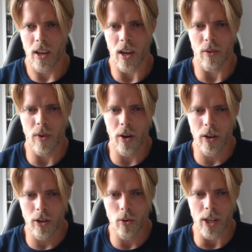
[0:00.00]
A very
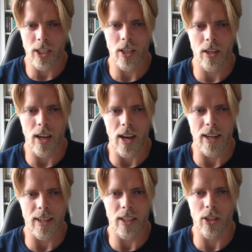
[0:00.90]
good question,
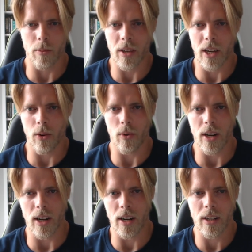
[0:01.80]
and something I
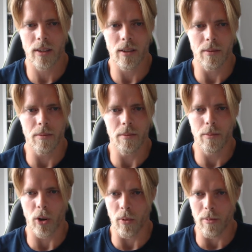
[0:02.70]
will
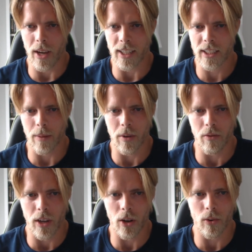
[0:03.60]
probably make a separate
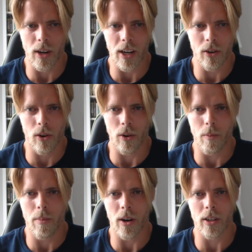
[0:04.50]
video on later
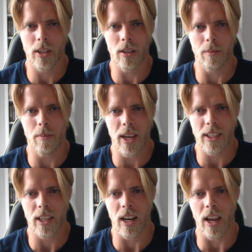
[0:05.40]
on, but
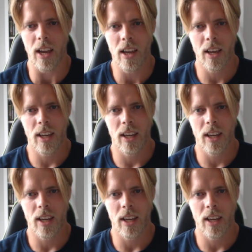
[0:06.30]
basically